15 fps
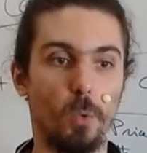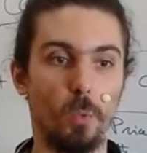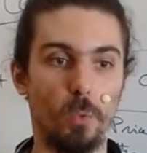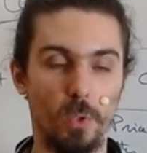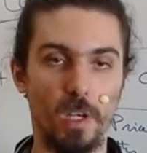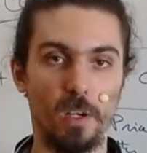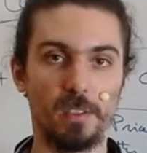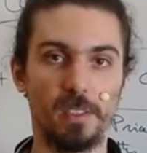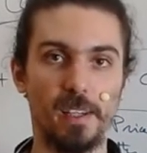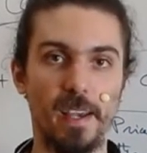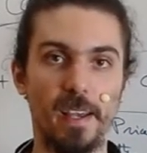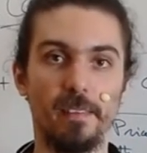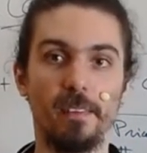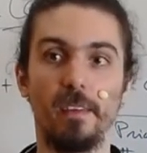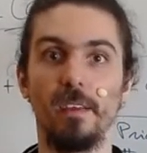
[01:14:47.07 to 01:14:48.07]
Once
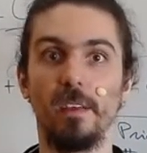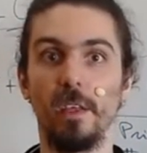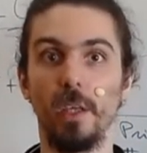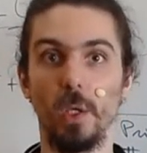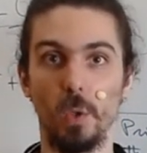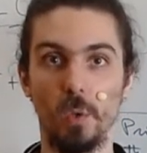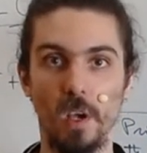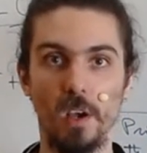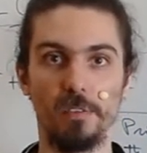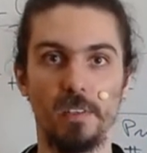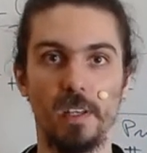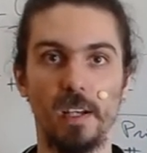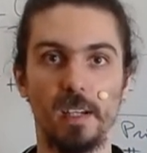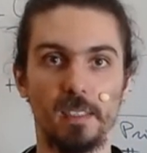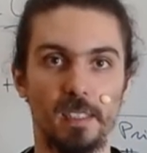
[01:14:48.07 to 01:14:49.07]
again, you have the
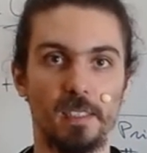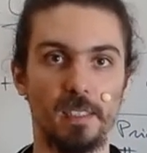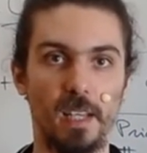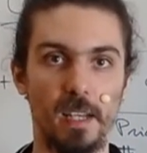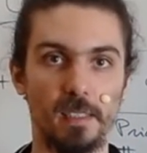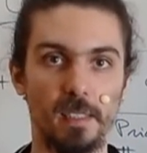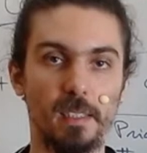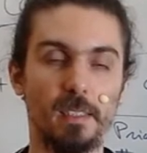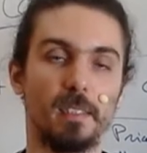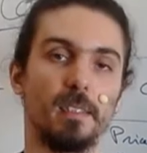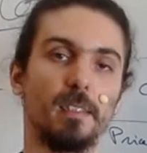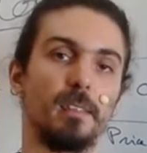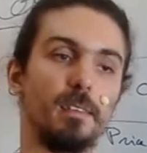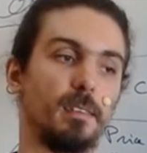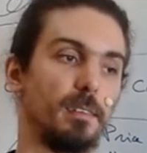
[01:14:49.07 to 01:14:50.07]
exercises,
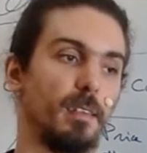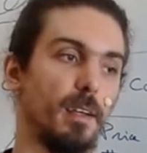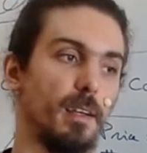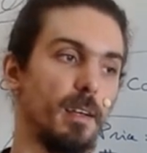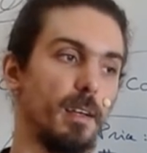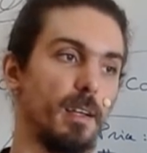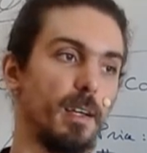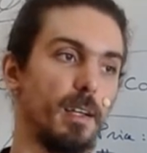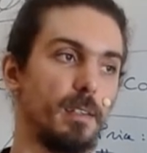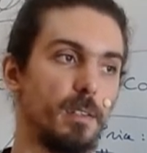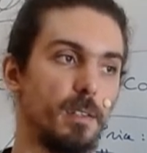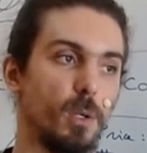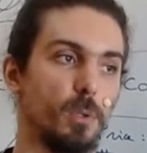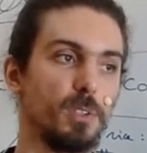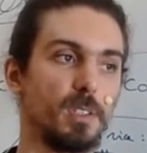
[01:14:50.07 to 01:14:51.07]
uh, the
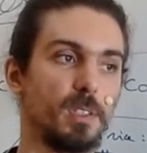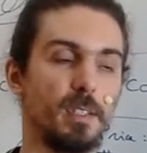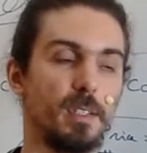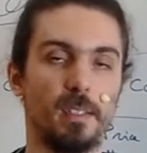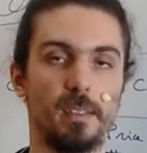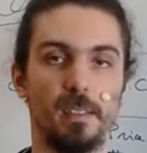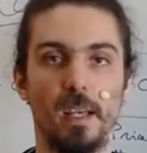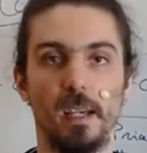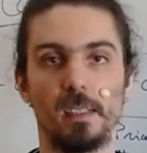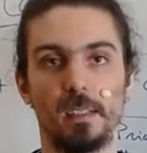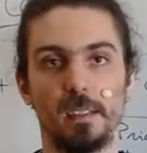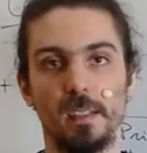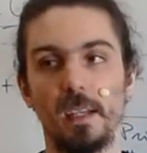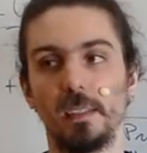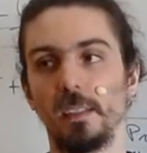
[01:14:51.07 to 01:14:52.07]
notes and the
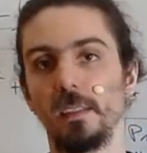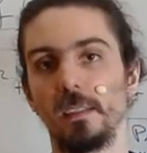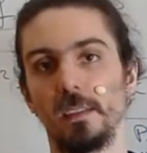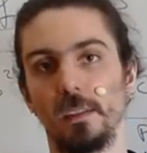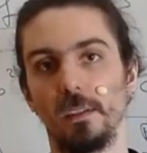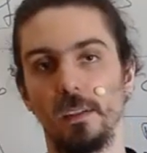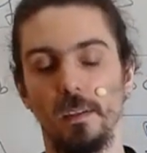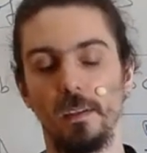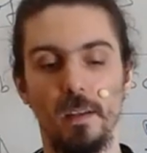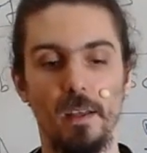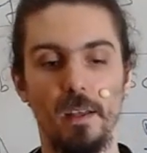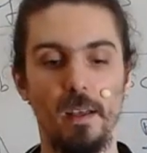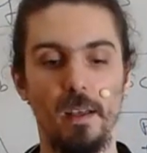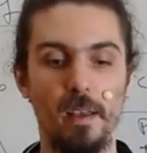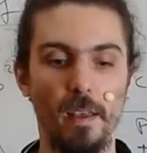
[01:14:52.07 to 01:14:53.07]
exercises.
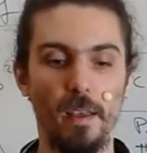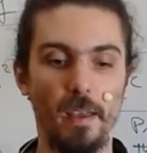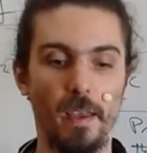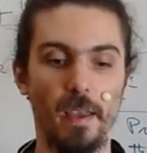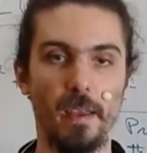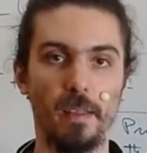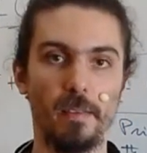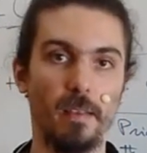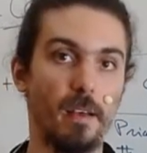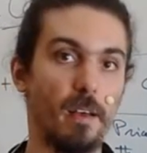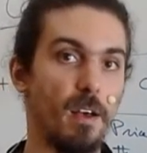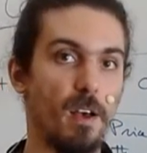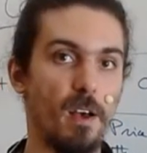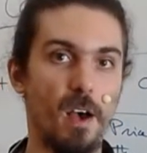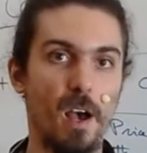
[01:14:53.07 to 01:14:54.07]
And
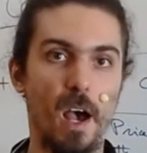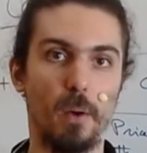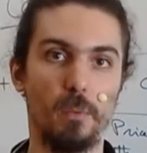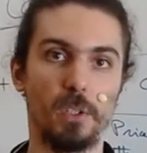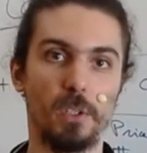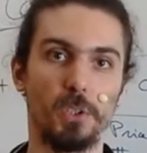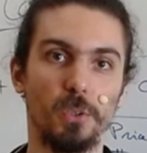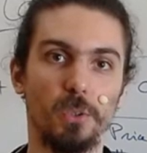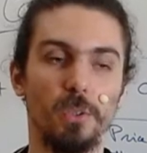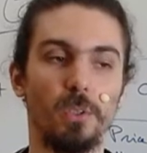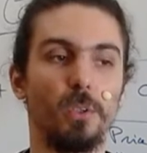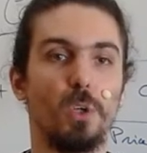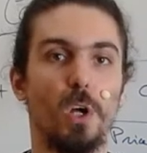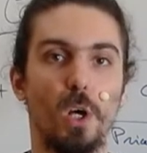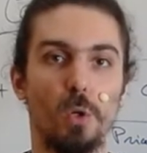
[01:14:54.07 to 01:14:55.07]
I wish you
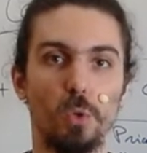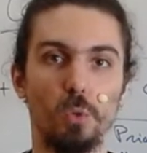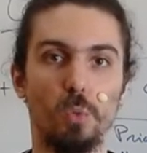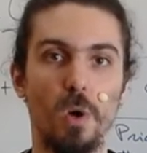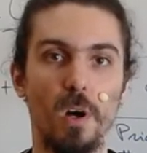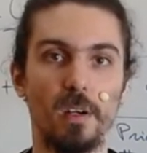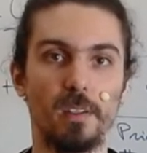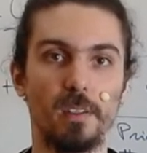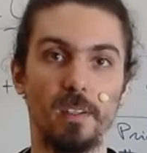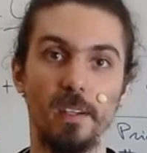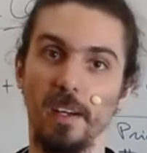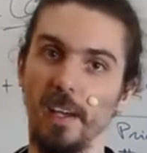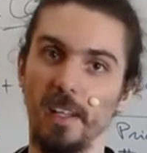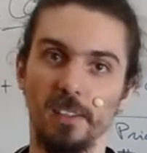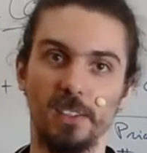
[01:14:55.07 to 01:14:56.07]
a good work
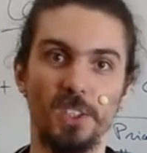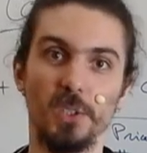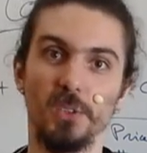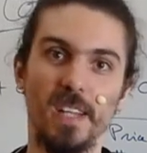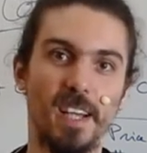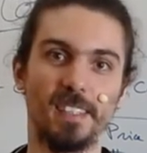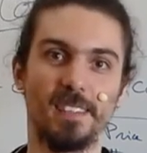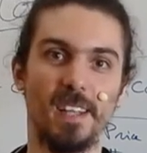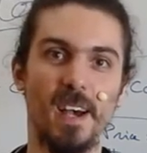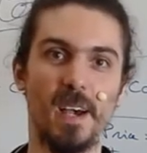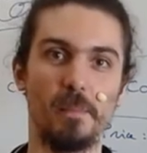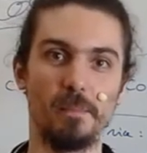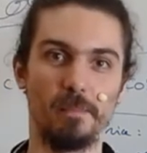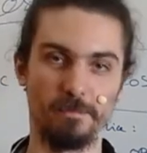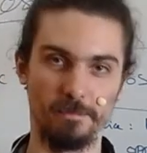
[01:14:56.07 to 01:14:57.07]
and see you next time.
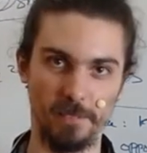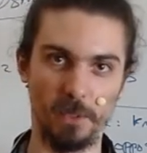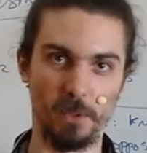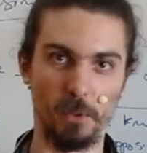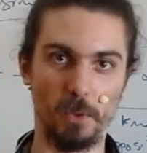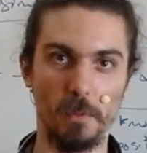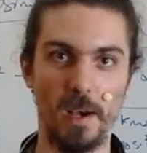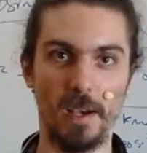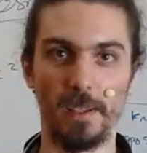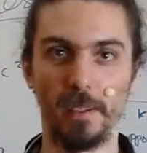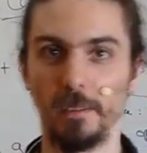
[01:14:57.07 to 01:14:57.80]
Goodbye.